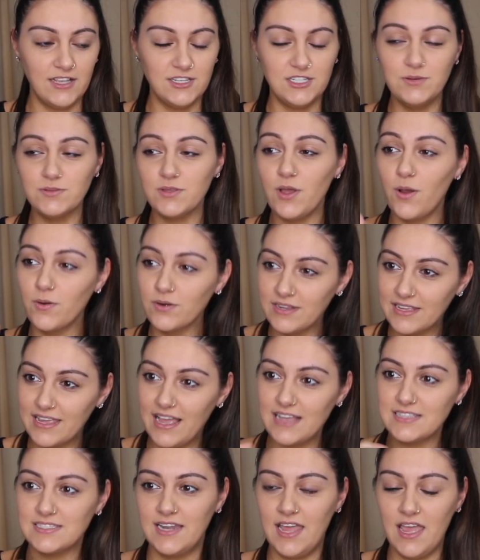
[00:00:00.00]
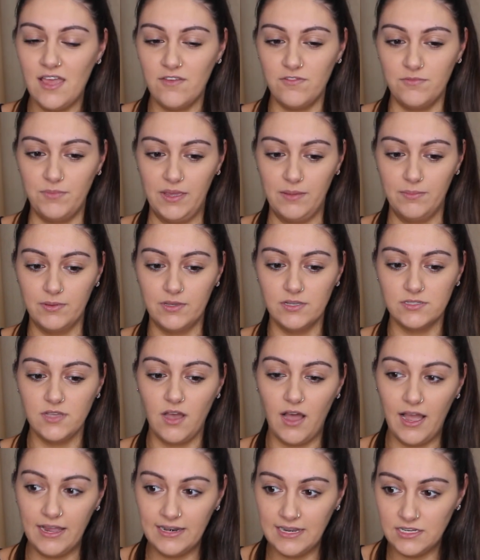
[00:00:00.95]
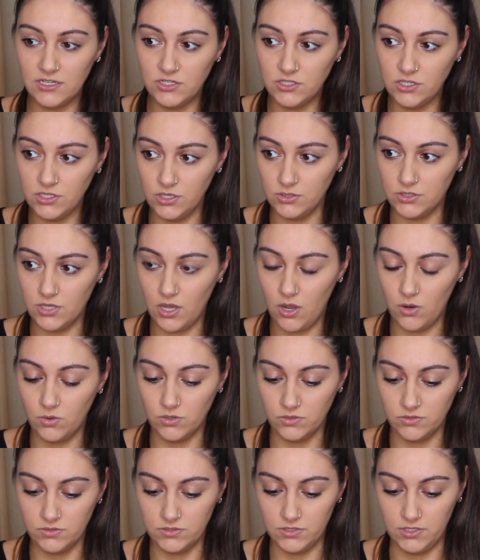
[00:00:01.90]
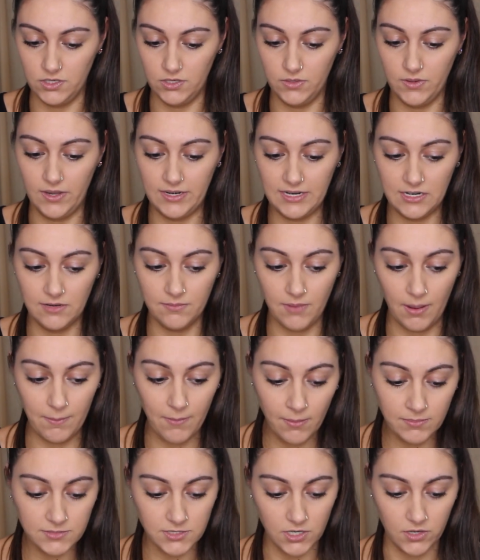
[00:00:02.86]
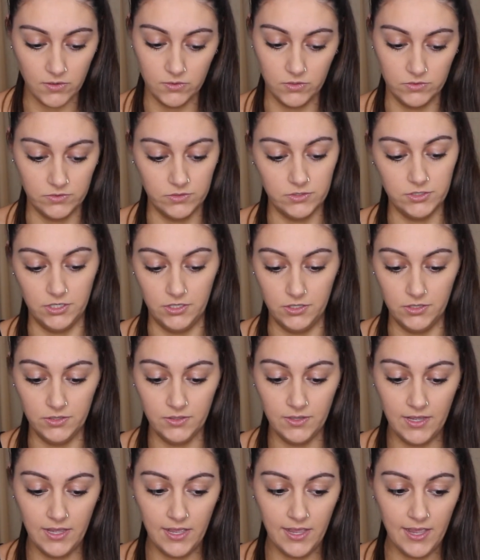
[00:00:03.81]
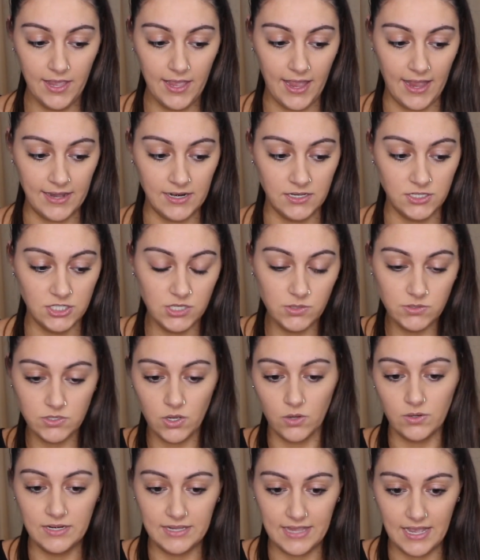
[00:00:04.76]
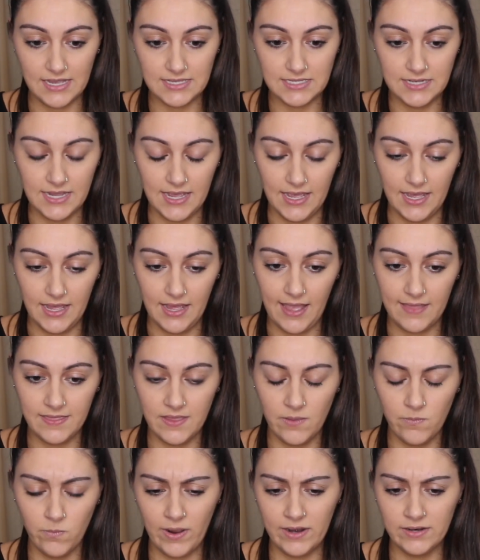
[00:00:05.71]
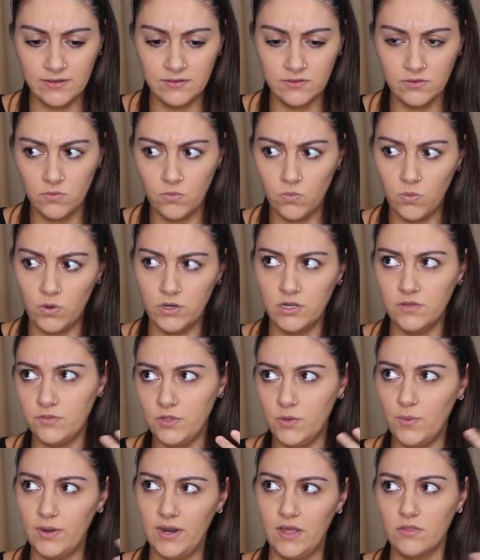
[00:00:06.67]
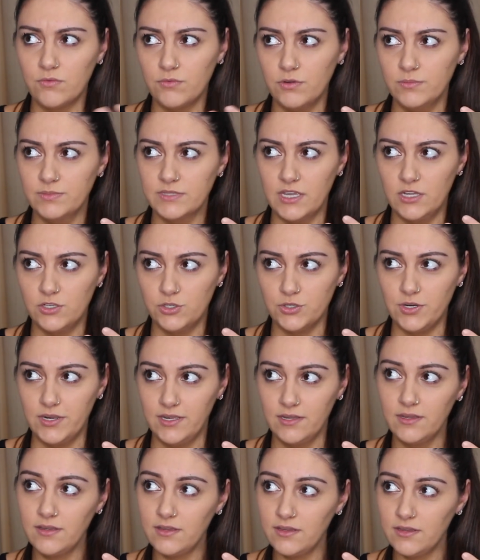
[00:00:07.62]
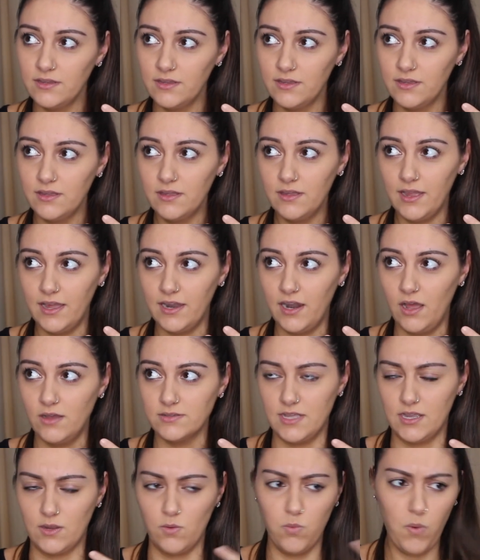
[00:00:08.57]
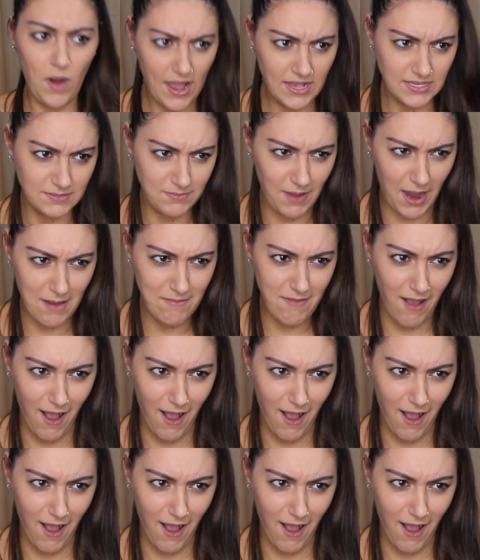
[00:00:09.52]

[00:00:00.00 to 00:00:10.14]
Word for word: and she was holding the gas and air for me because I needed you to hold on to, I needed my mum to hold on to. And then she was holding the gas and air. And then when one of you went out the room to get a drink, and I was like, where's my